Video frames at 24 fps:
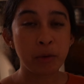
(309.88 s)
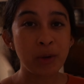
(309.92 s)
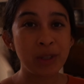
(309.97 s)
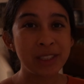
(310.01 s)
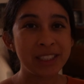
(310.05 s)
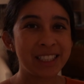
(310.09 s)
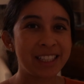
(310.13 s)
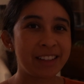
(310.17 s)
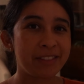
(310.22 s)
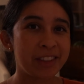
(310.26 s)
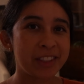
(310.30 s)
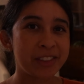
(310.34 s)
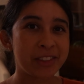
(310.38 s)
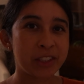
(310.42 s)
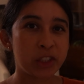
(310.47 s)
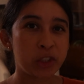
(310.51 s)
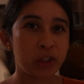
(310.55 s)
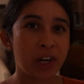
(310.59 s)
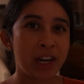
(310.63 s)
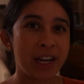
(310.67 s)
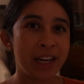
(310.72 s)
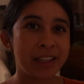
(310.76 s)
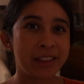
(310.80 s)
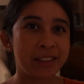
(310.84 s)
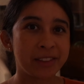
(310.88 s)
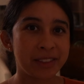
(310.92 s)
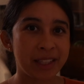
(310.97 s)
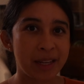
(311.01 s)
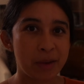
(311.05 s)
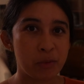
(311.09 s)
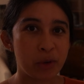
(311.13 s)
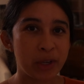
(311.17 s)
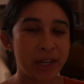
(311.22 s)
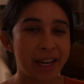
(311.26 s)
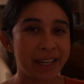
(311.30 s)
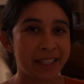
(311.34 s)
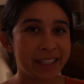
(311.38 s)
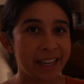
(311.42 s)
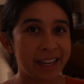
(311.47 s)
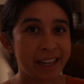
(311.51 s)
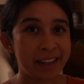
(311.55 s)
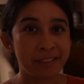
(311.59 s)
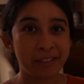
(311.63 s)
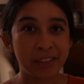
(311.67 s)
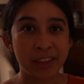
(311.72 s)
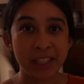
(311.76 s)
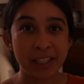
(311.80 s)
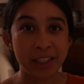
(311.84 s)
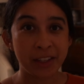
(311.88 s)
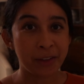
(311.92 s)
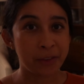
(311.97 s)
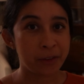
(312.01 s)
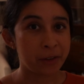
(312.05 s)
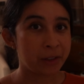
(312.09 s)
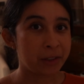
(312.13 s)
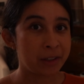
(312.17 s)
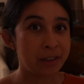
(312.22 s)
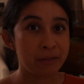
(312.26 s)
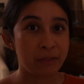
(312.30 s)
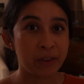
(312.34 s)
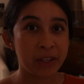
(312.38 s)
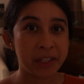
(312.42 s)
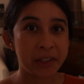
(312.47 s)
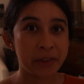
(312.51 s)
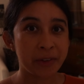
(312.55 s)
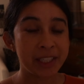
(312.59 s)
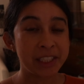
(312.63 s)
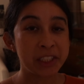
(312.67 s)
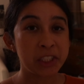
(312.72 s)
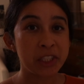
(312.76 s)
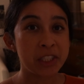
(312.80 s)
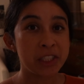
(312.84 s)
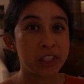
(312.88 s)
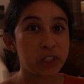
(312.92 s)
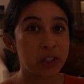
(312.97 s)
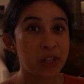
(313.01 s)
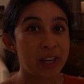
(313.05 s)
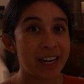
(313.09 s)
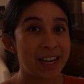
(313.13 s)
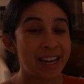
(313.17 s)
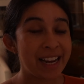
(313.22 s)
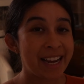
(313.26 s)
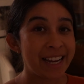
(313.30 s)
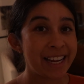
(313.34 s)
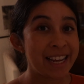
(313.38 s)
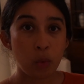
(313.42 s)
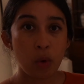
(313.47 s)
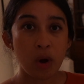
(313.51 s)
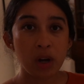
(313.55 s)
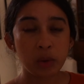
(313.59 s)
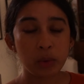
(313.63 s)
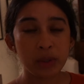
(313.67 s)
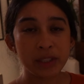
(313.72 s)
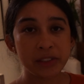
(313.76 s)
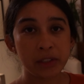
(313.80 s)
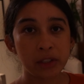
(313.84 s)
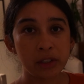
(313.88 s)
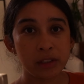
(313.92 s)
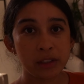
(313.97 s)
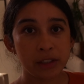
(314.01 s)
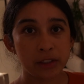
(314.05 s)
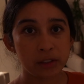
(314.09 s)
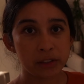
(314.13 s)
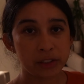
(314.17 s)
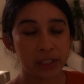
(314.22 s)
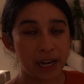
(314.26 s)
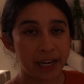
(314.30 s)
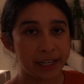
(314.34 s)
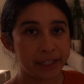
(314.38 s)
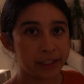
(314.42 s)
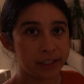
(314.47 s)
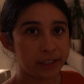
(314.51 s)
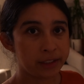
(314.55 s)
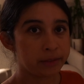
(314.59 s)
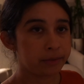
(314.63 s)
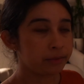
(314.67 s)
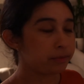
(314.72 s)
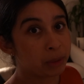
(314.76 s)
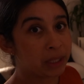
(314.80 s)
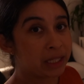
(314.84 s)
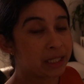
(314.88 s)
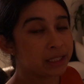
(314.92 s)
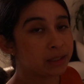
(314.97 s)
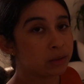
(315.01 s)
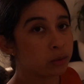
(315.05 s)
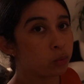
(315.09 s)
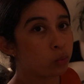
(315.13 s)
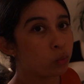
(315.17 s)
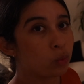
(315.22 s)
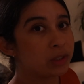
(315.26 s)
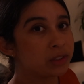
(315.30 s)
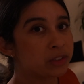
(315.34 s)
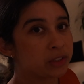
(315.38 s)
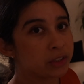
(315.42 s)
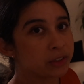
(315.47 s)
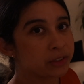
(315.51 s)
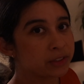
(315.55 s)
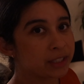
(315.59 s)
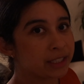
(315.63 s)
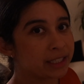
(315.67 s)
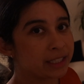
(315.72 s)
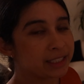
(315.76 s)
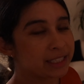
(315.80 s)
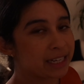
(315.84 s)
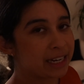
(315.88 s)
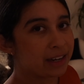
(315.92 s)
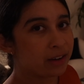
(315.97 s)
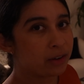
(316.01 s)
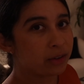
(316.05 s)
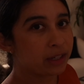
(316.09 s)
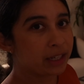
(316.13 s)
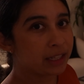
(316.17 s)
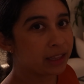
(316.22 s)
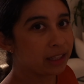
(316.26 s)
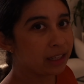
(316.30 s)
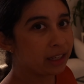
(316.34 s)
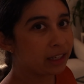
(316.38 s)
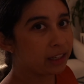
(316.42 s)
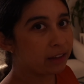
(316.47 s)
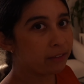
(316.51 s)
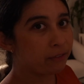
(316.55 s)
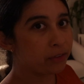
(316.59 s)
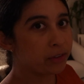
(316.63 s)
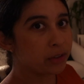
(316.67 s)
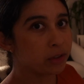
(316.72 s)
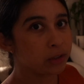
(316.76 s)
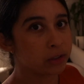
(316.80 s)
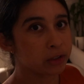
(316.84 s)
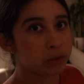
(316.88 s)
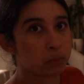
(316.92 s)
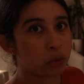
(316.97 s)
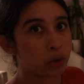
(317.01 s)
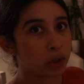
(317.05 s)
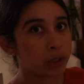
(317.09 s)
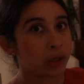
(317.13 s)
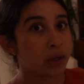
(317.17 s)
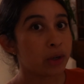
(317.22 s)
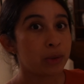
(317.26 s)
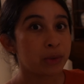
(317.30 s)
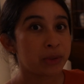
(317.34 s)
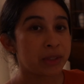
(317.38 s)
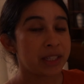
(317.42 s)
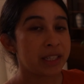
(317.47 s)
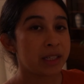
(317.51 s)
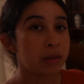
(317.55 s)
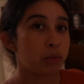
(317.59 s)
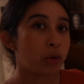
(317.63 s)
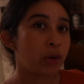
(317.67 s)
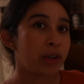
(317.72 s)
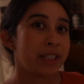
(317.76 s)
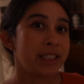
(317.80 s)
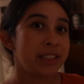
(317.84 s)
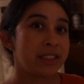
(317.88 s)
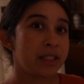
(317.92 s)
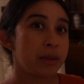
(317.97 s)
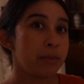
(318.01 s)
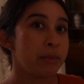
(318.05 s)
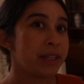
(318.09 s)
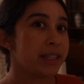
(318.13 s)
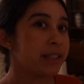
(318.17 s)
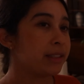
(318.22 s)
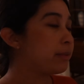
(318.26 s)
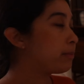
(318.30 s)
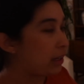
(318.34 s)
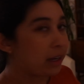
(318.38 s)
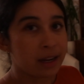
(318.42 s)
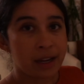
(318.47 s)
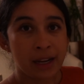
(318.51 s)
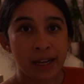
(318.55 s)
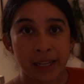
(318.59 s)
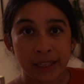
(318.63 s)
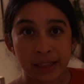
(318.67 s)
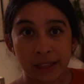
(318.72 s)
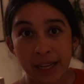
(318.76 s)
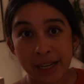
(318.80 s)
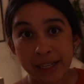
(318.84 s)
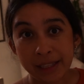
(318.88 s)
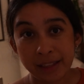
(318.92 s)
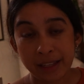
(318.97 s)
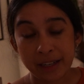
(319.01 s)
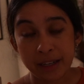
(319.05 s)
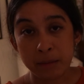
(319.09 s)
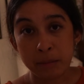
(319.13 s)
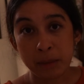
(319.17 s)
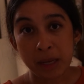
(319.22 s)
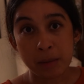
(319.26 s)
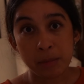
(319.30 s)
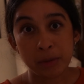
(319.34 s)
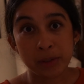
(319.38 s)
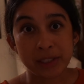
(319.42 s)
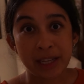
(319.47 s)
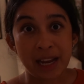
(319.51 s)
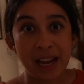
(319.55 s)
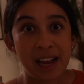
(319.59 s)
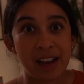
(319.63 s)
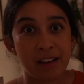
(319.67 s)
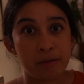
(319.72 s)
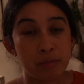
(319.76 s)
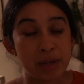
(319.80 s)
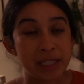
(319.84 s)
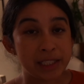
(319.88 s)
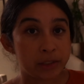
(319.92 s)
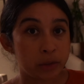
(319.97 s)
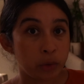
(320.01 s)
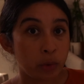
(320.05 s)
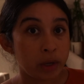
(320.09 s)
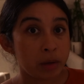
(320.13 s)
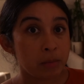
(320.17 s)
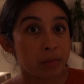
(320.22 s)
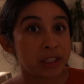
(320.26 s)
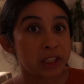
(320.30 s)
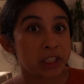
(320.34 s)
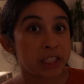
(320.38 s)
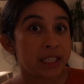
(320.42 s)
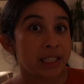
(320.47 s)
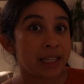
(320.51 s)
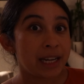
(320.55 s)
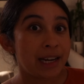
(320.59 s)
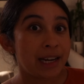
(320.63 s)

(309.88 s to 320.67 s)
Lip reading: going to give this a try the same way I gave the other configuration a try. The walkways are a little tighter, but once you're sitting down, I think it feels more cozy and more intimate. I like that I'm able to have my sewing machine